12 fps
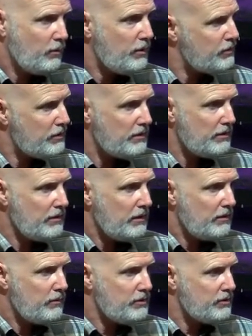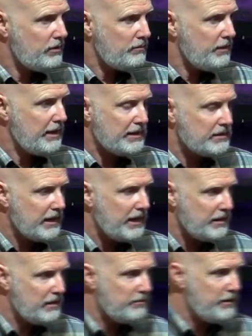We shouldn't, we shouldn't be excited